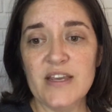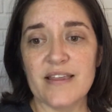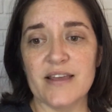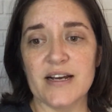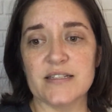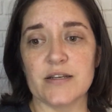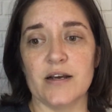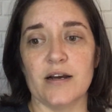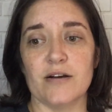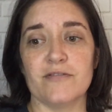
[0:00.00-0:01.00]
that
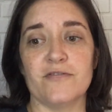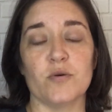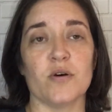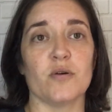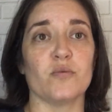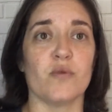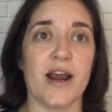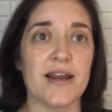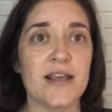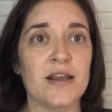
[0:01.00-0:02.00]
for
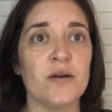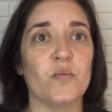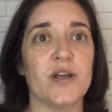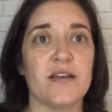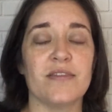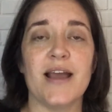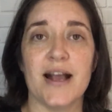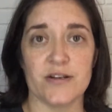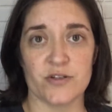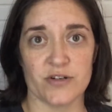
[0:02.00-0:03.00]
writing with
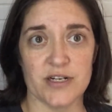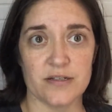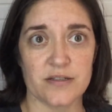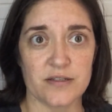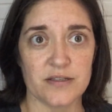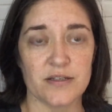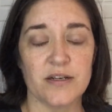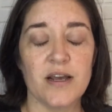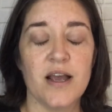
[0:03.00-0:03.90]
asterisks,